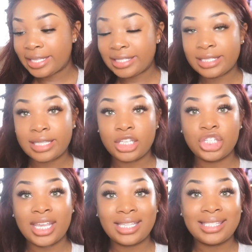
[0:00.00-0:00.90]
this is in the
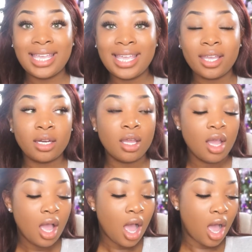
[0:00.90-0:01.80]
shade 10.
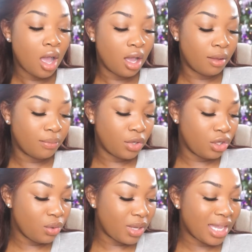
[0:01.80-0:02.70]
You